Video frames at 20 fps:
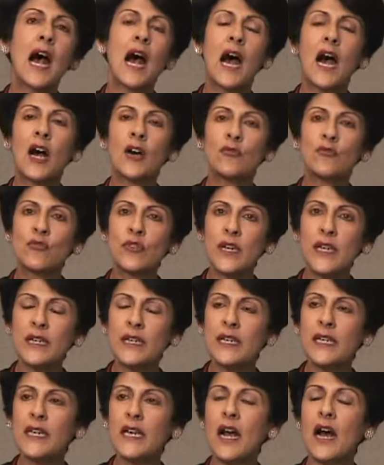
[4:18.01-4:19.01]
are
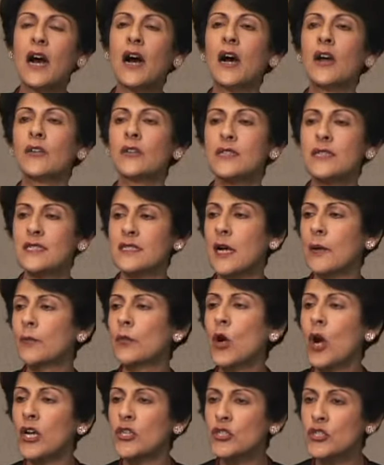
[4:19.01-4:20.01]
really our
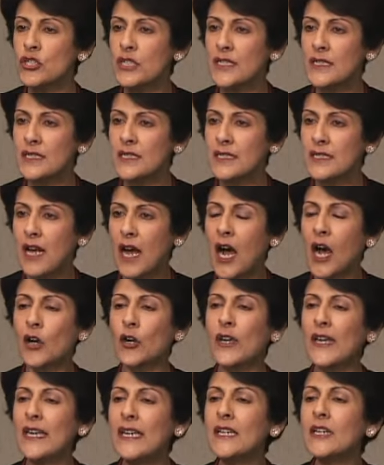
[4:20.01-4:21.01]
subconscious,
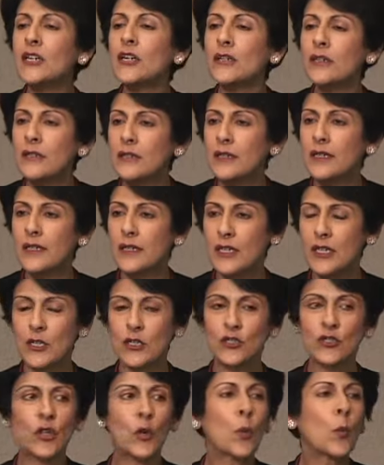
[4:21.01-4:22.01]
our inner
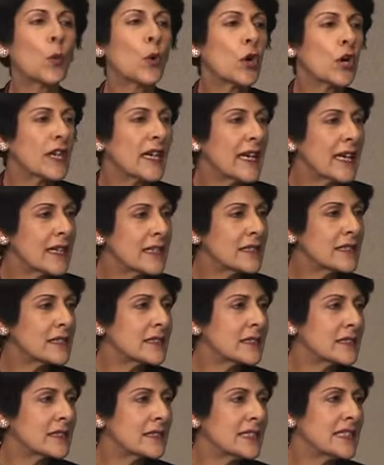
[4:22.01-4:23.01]
sort of
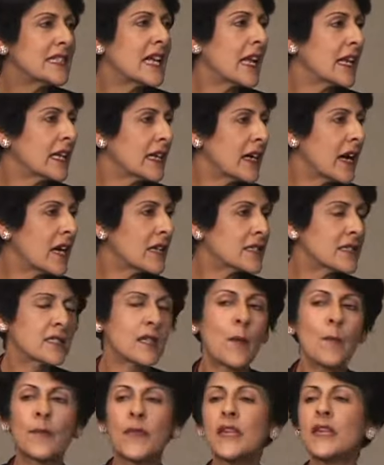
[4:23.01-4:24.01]
workings telling us
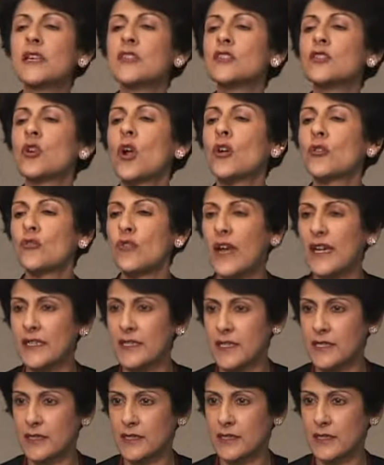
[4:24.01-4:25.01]
something is not
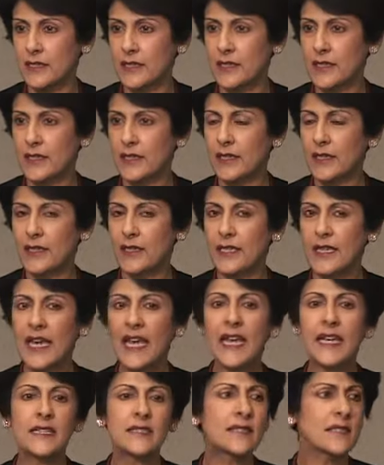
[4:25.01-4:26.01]
right.
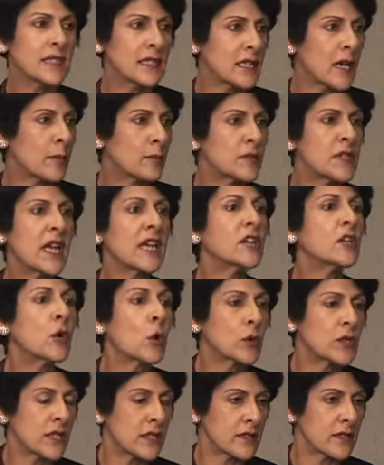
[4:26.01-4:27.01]
Hey, sit up, take
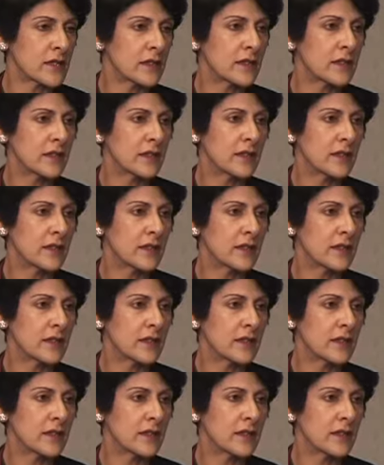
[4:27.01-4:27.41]
notice.